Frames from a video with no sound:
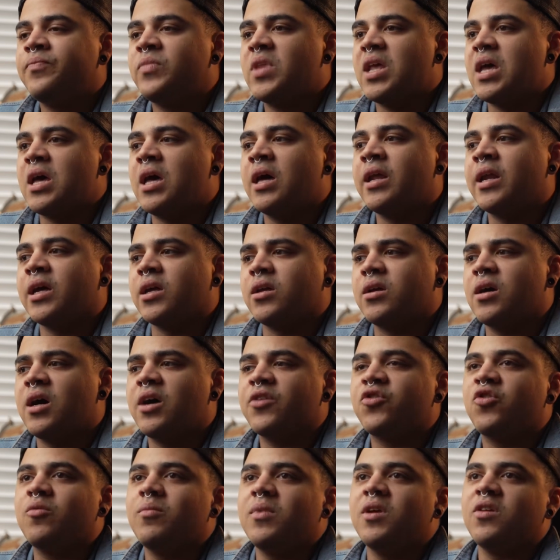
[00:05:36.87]
And I
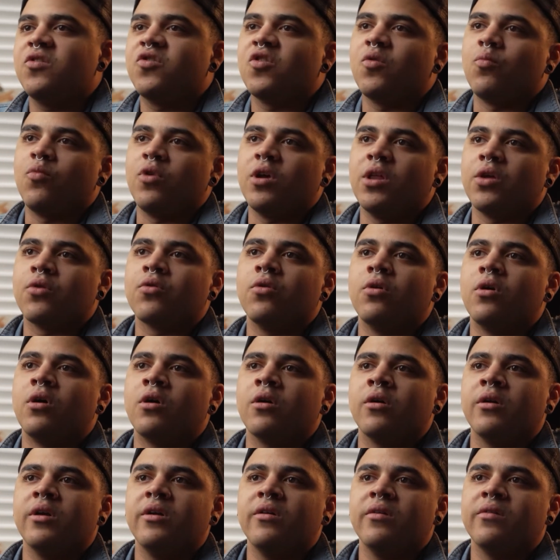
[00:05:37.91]
got to meet some really cool
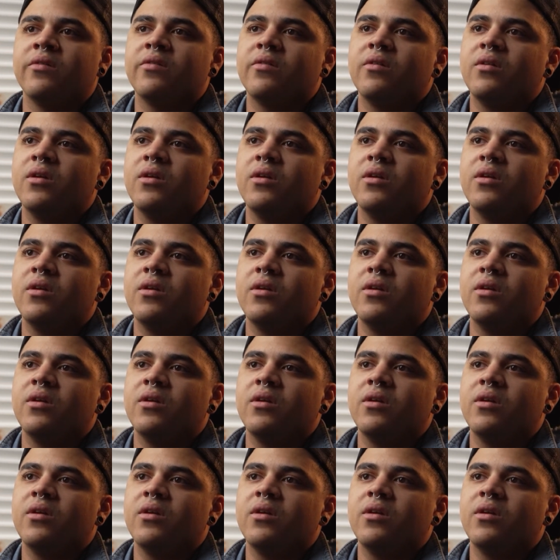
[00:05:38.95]
artists.